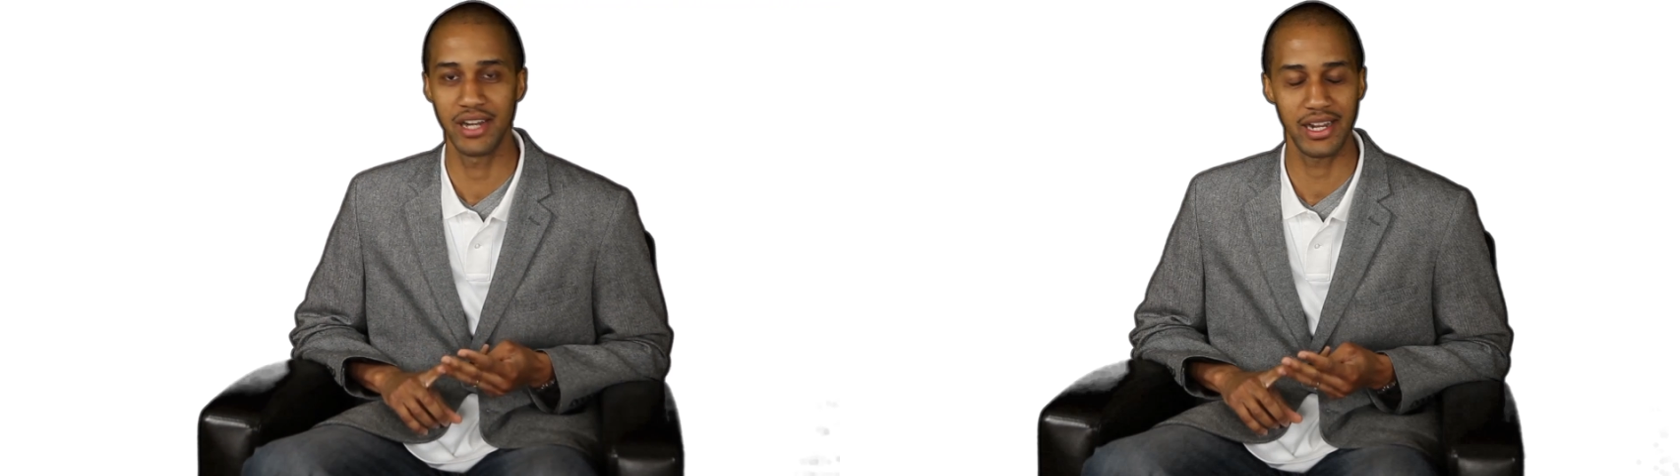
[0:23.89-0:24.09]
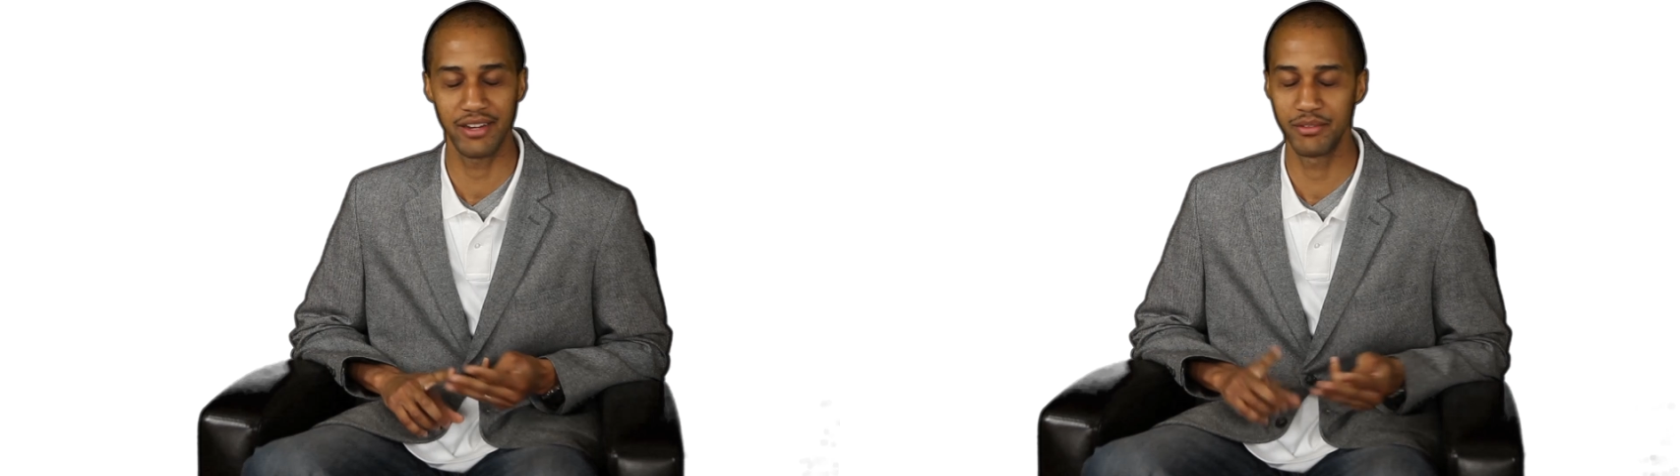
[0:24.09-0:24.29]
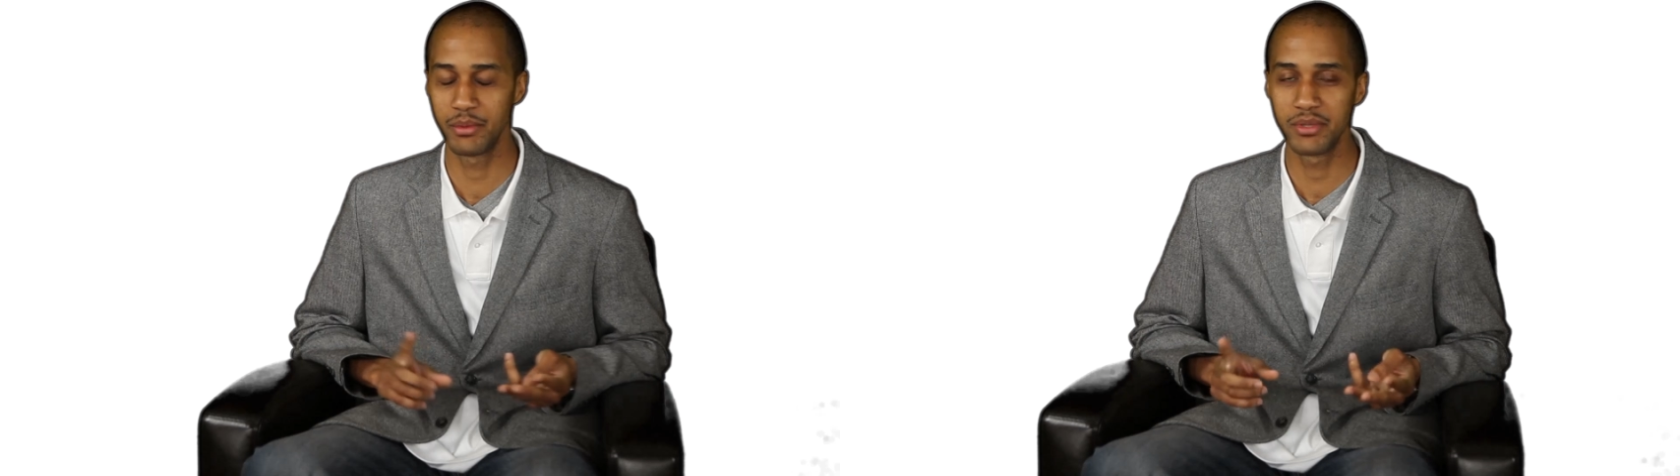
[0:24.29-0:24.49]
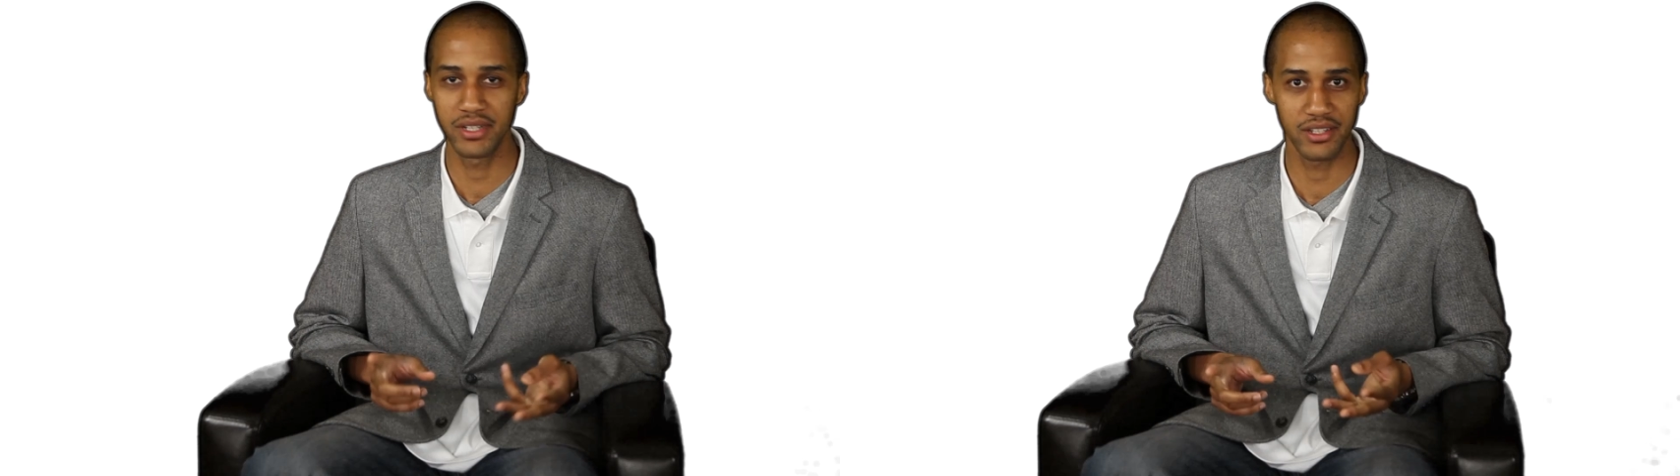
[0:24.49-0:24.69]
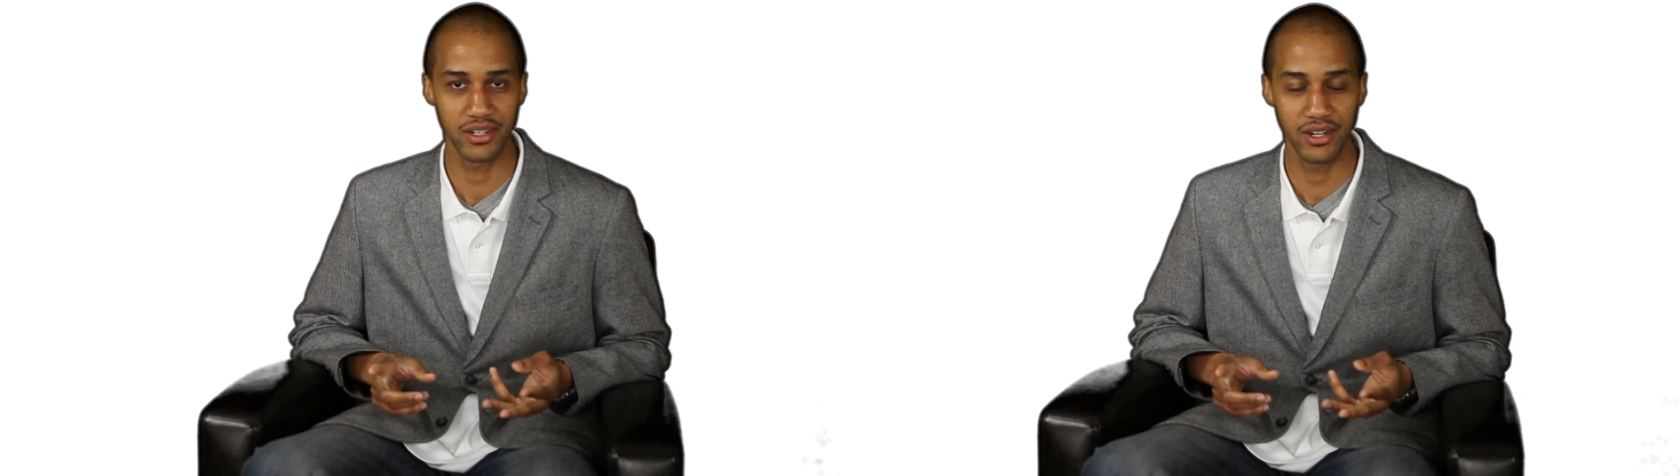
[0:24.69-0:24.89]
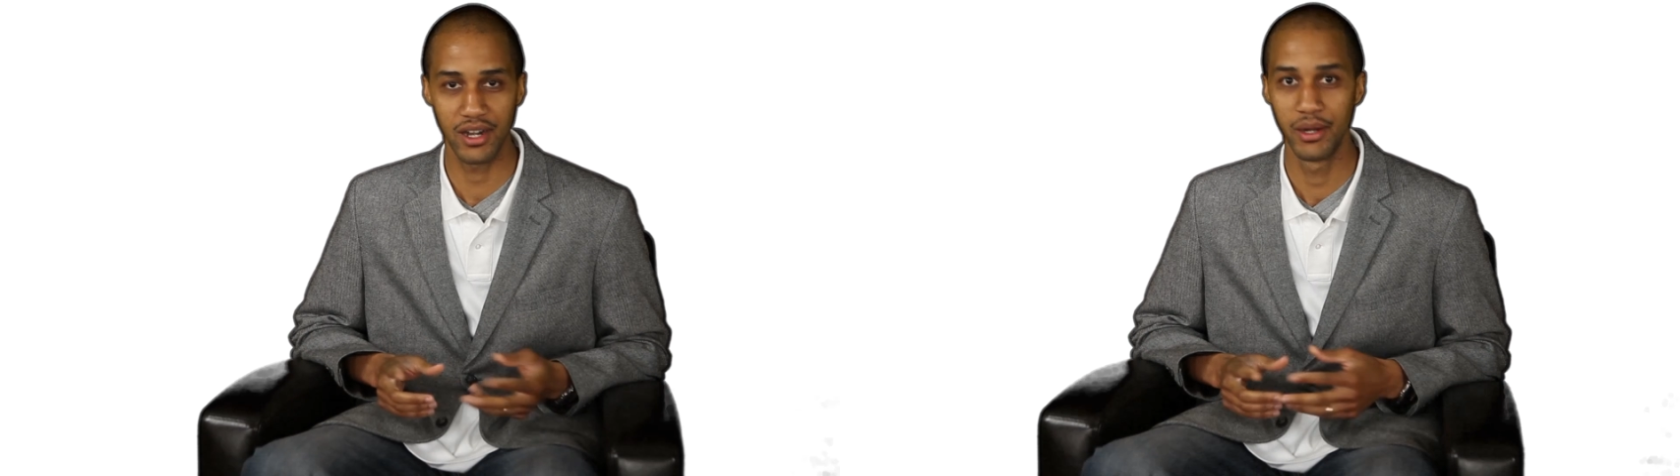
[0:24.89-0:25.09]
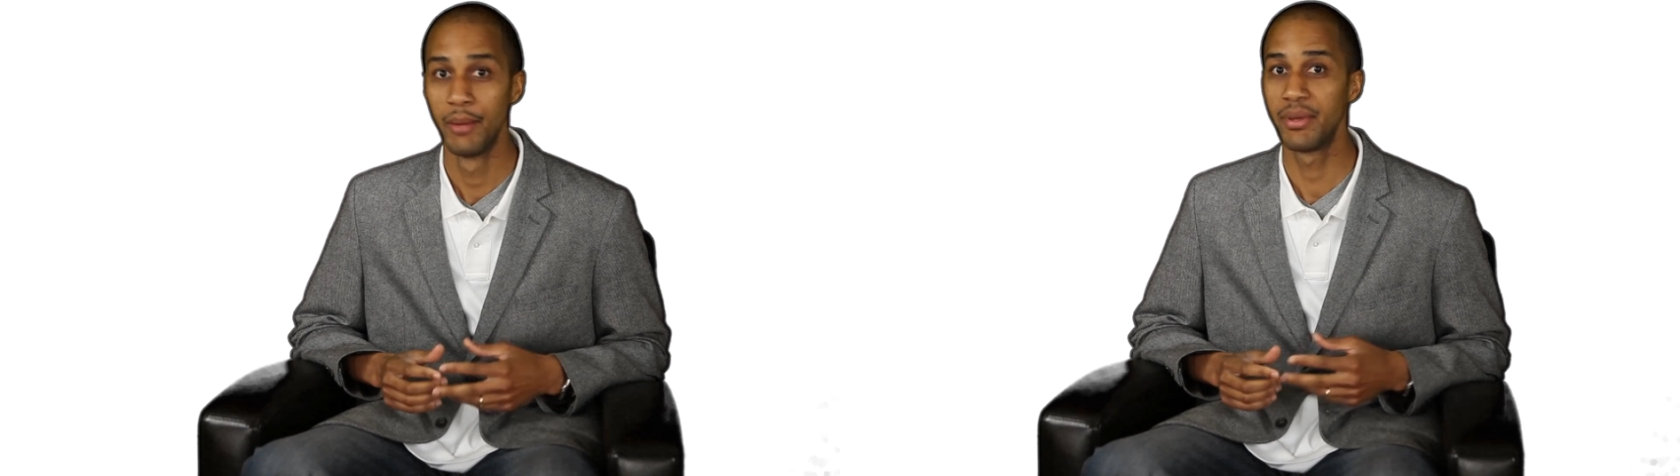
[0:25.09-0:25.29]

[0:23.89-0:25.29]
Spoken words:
I can't remember the other guard,